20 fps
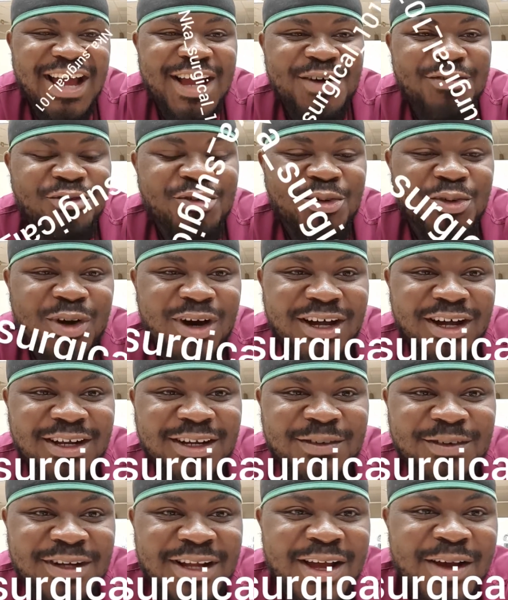
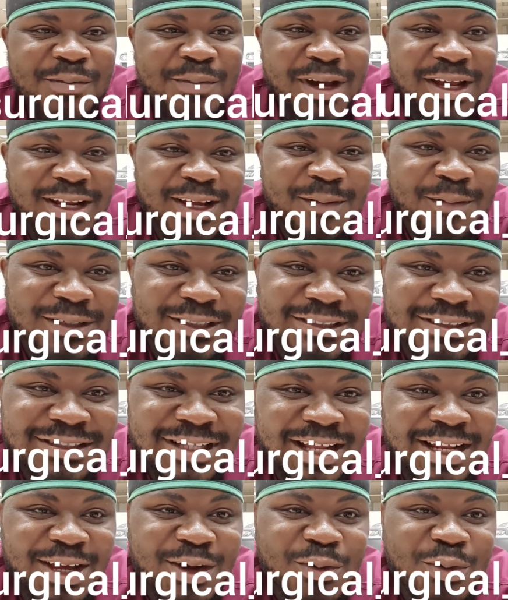everyone. My name is
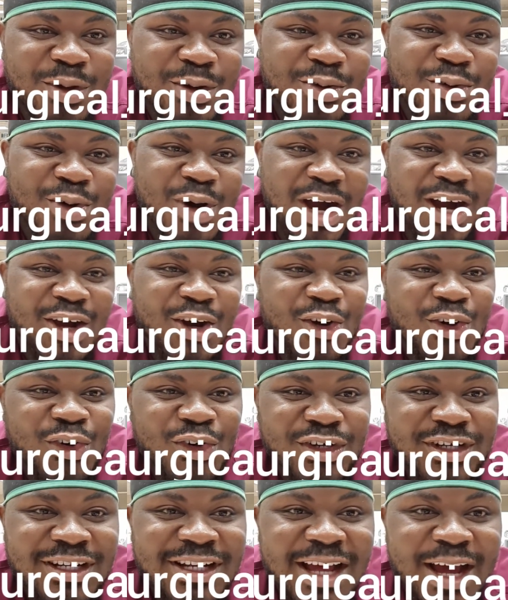Nana Kweku
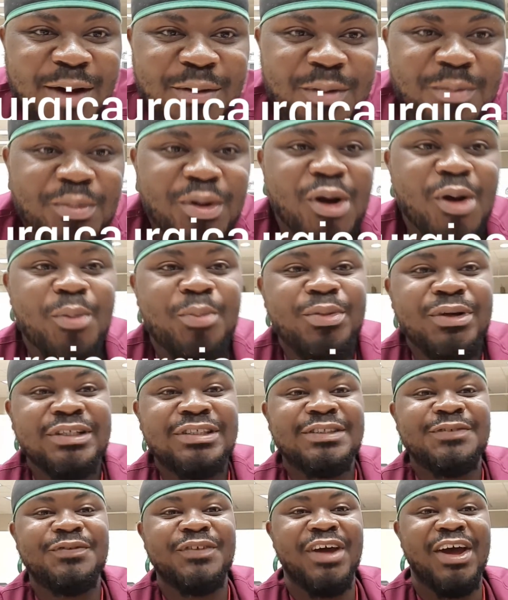Akon. I'm a
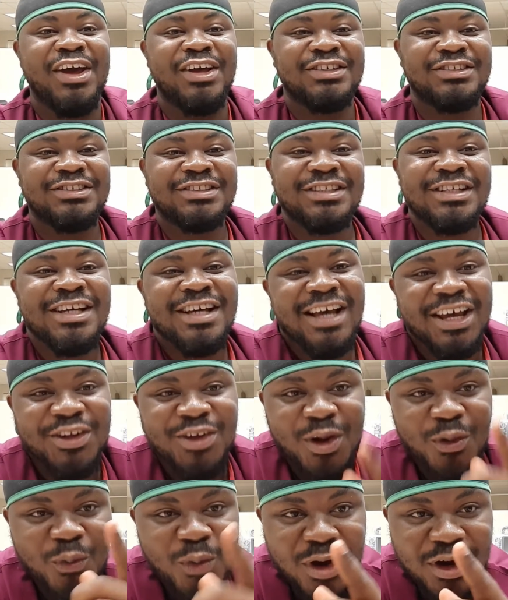perioperative nurse and
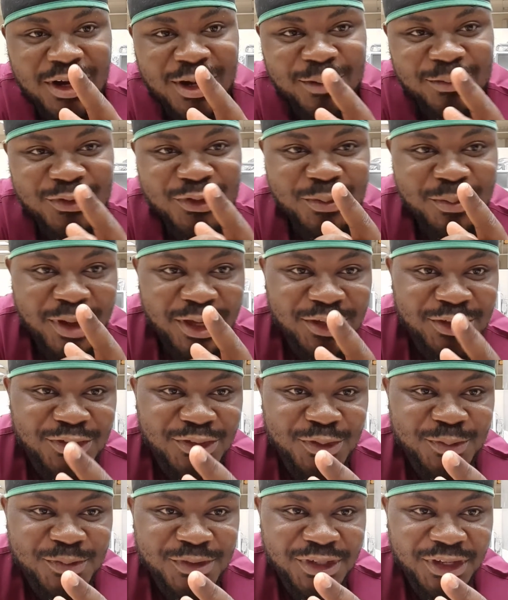you're welcome to my
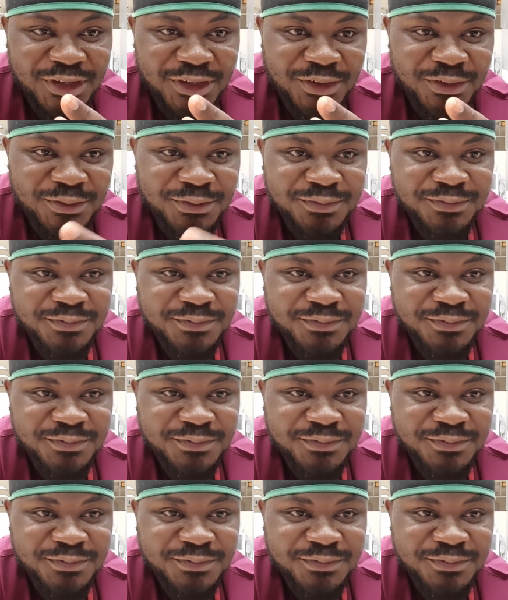YouTube channel.